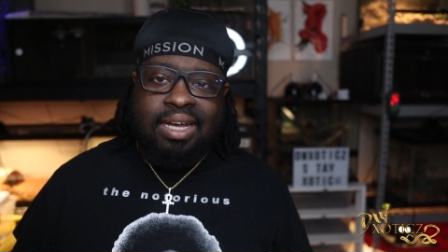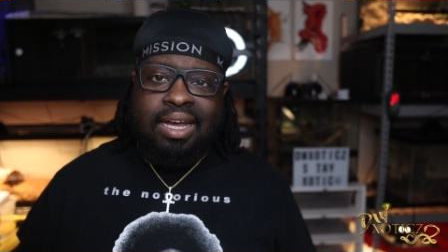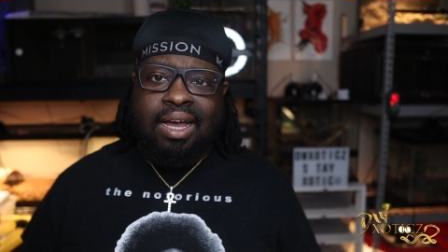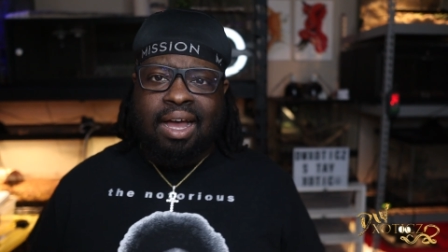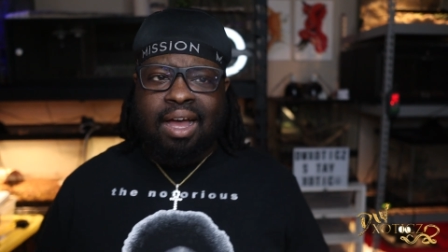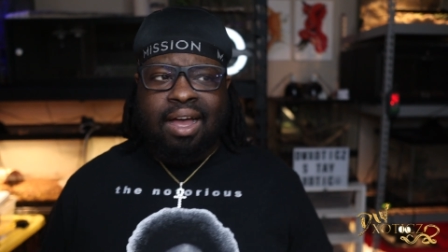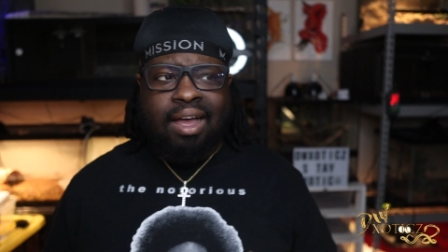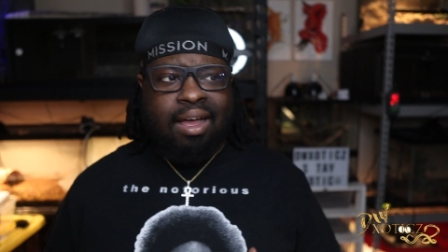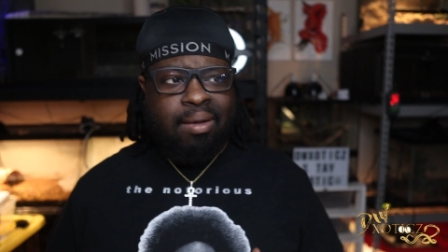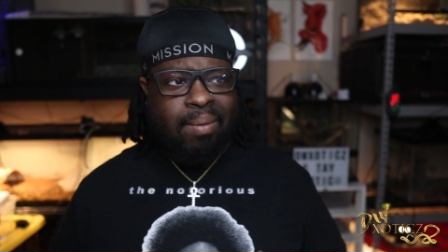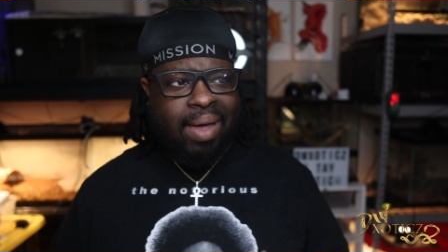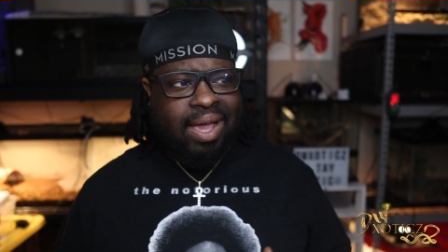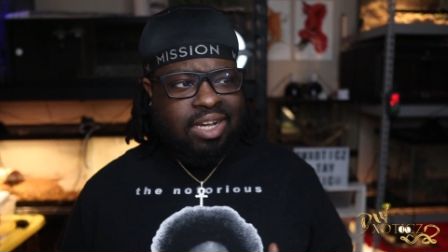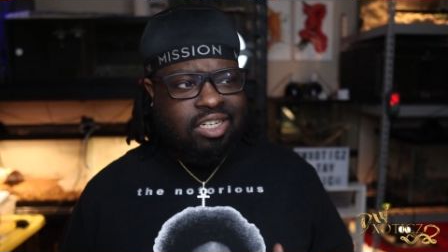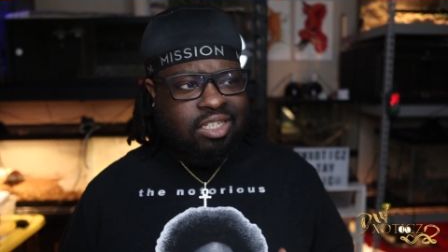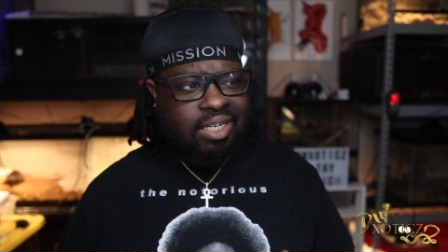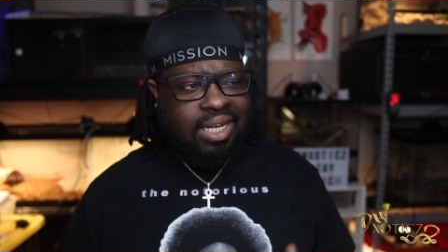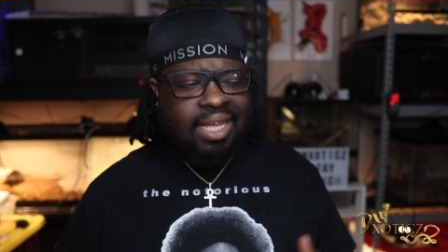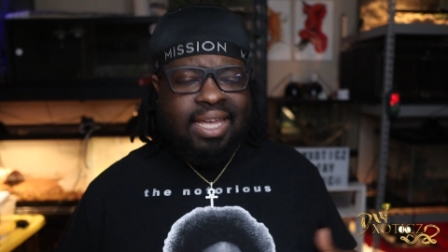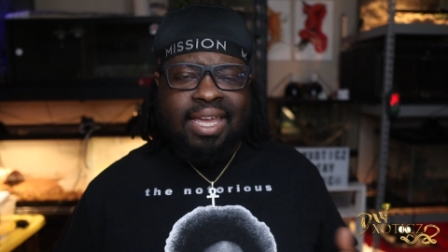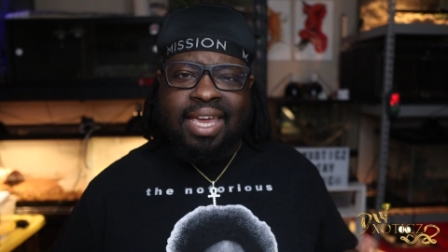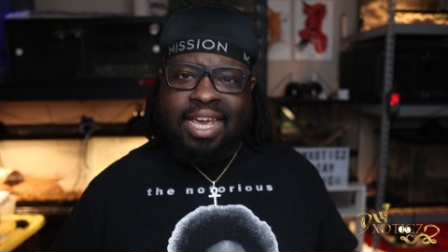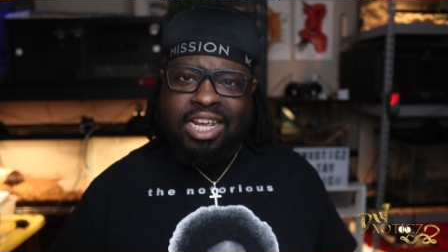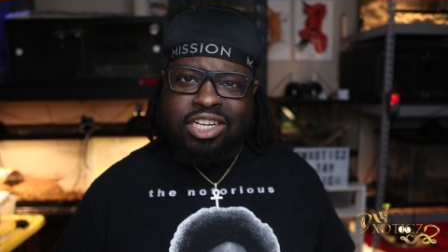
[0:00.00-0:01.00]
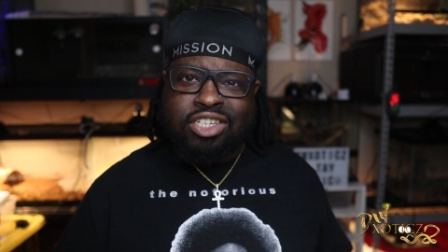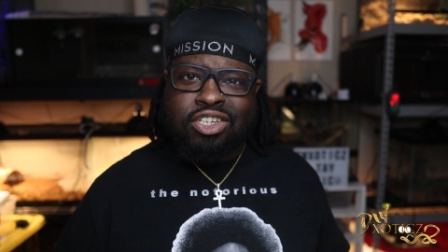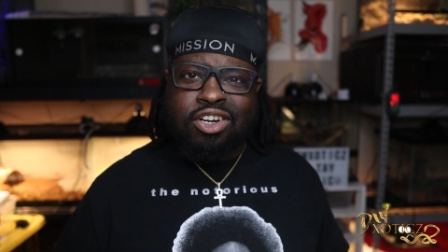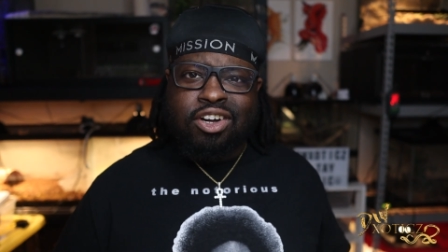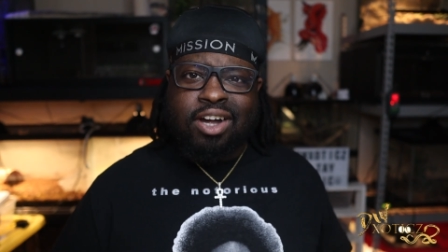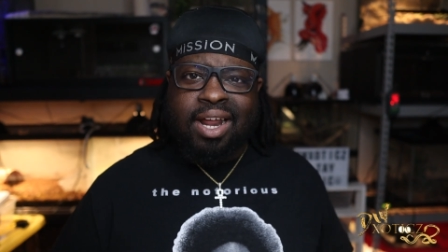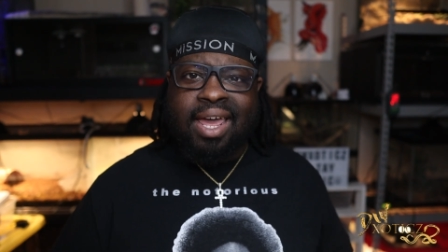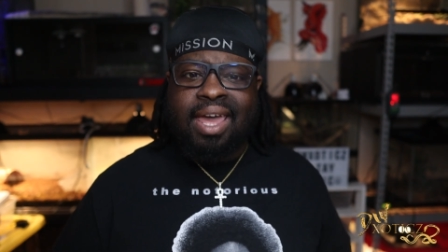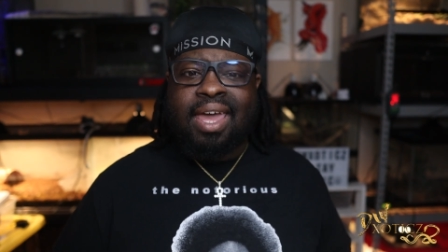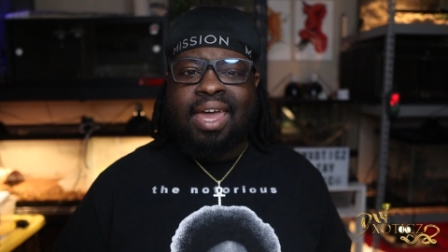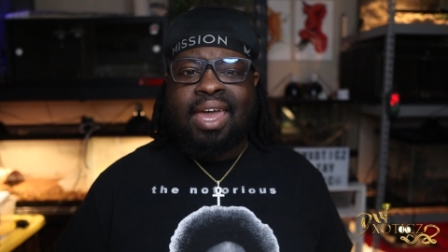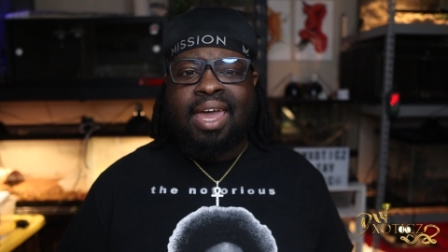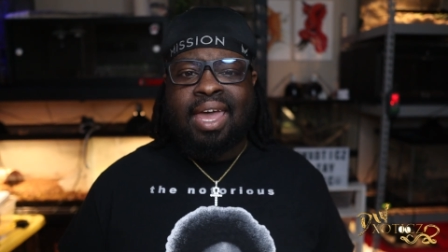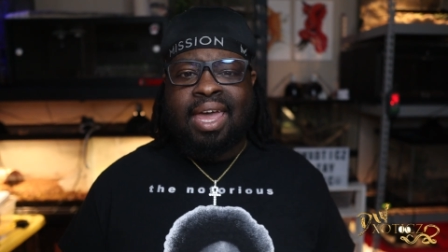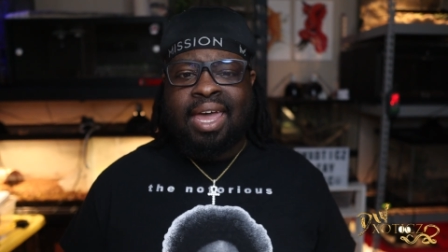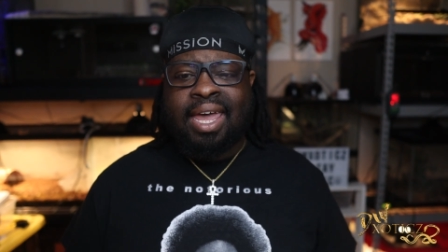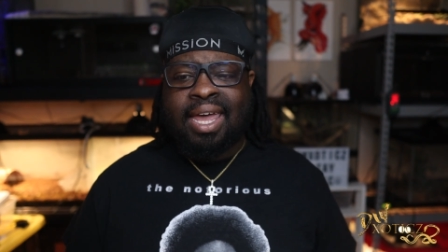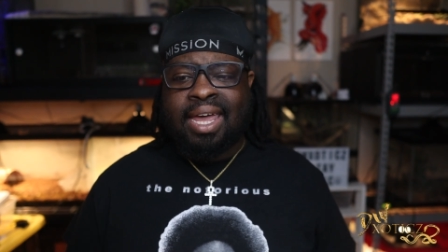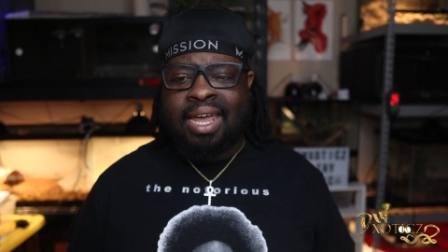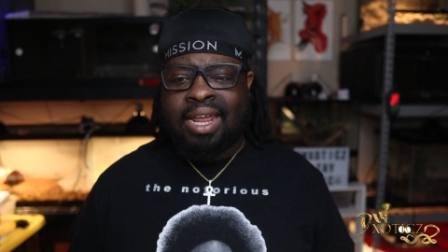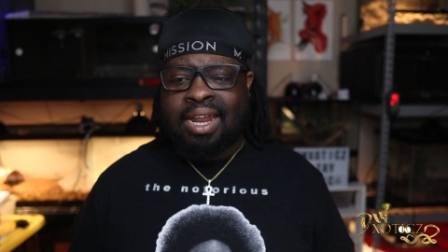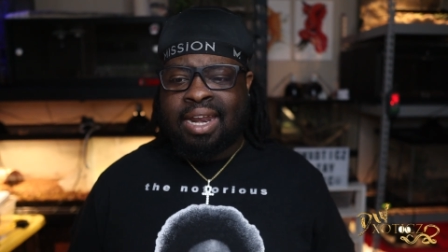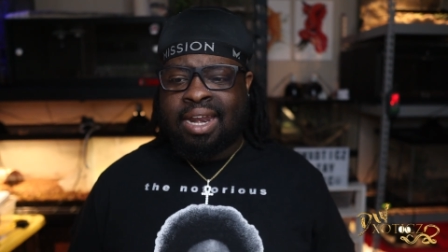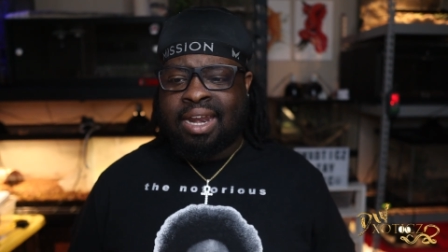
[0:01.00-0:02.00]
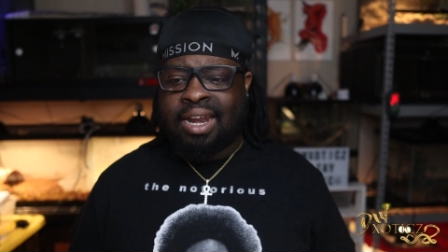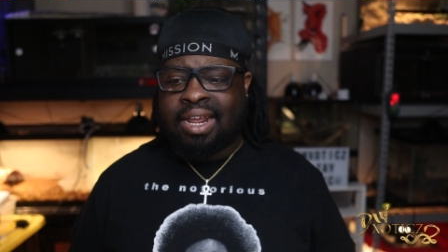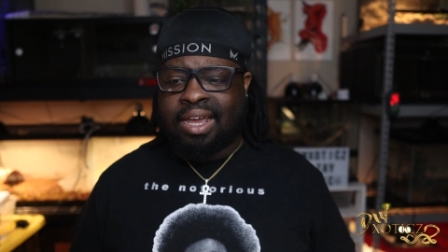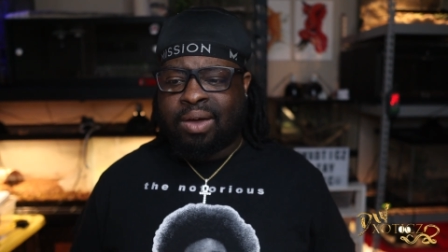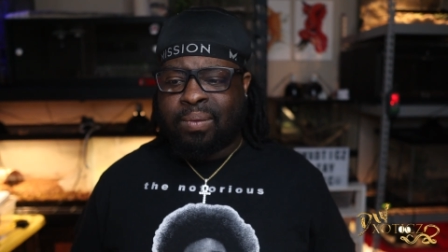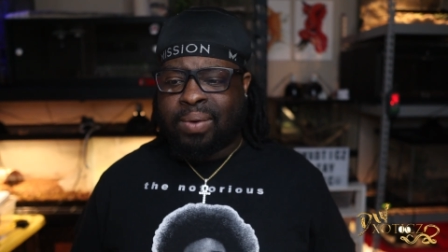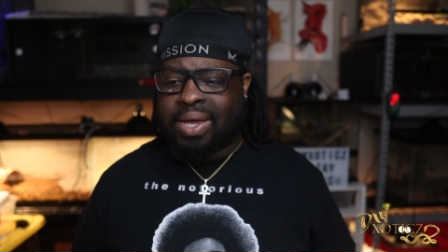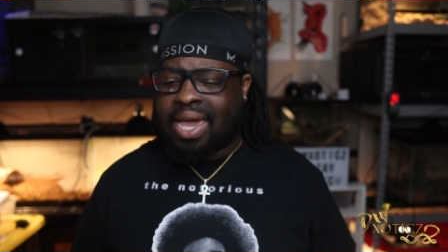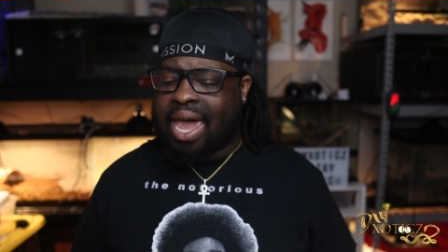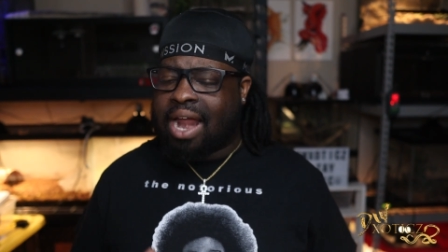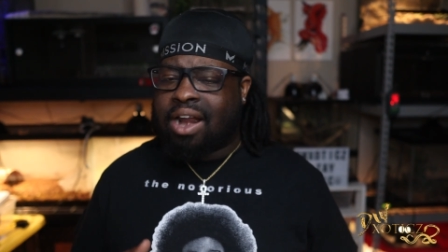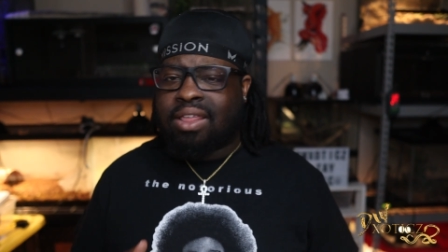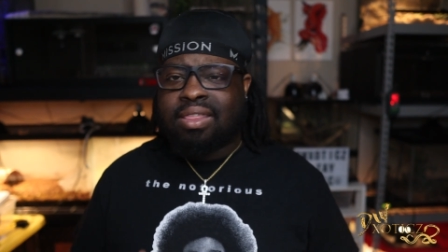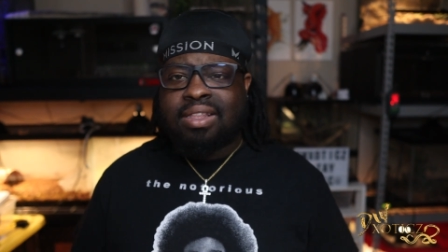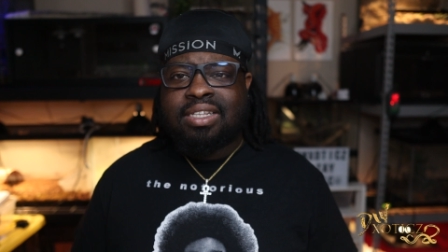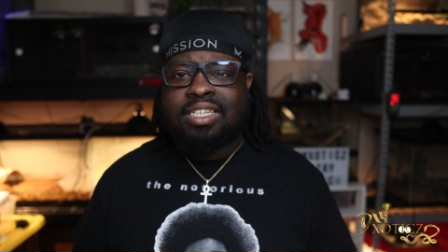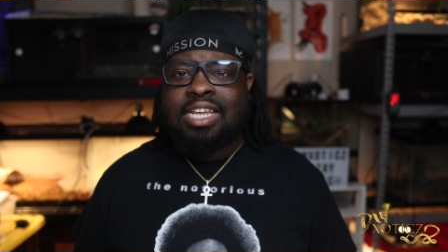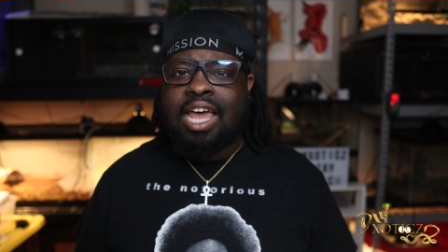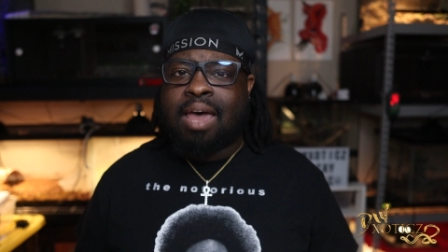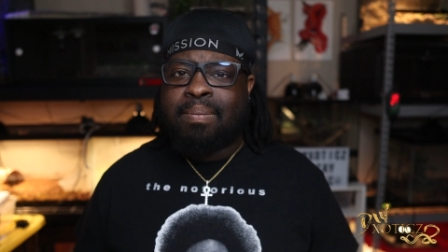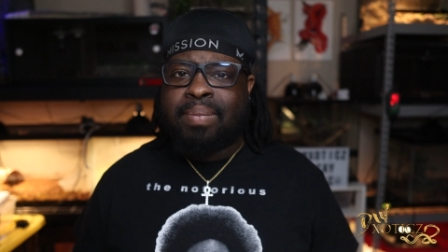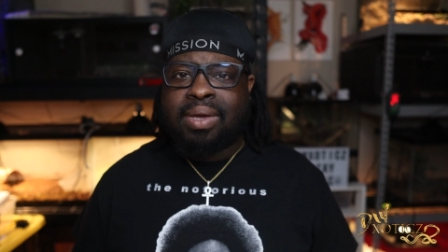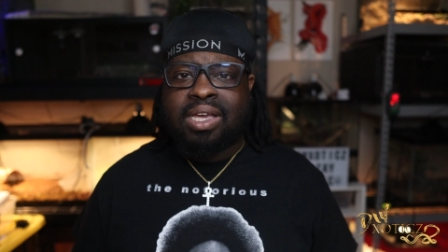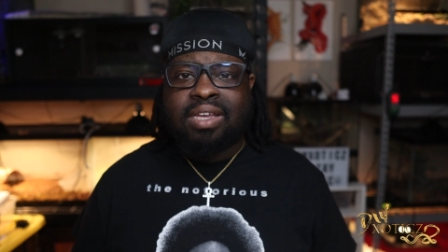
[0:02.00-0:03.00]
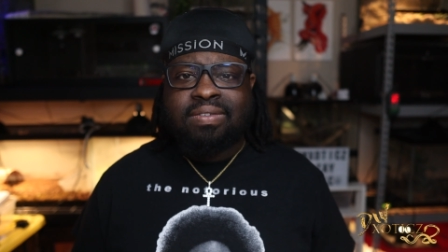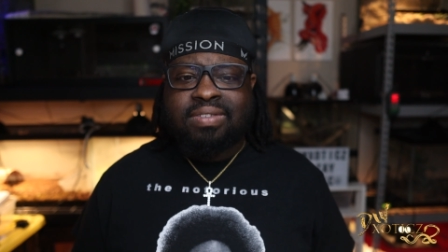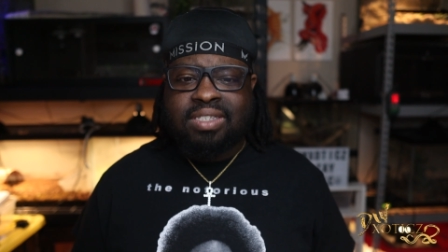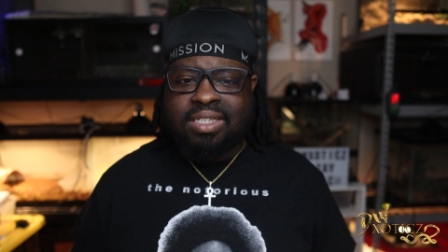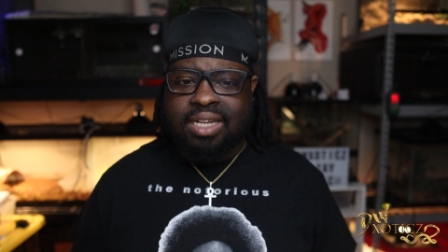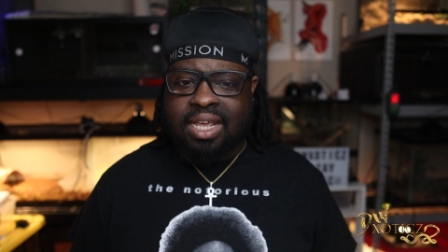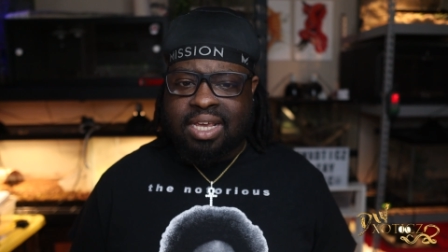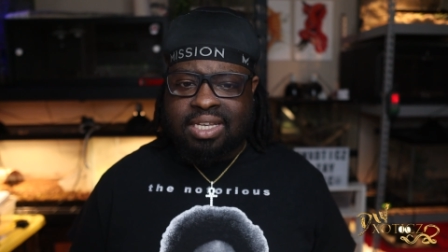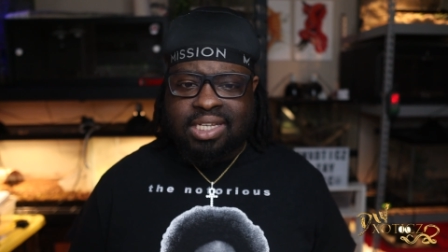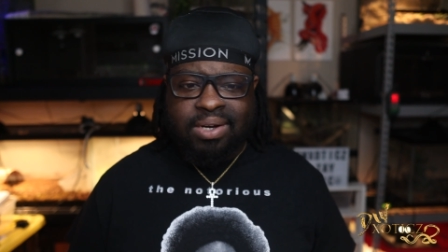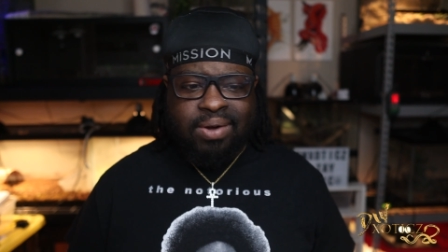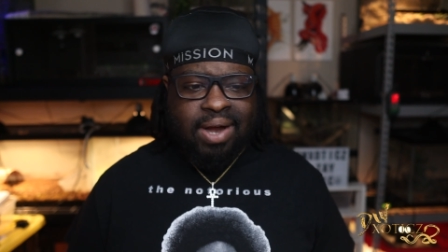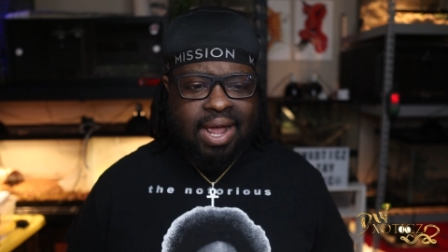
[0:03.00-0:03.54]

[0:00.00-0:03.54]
yesterday, and we got on the topic of snakes.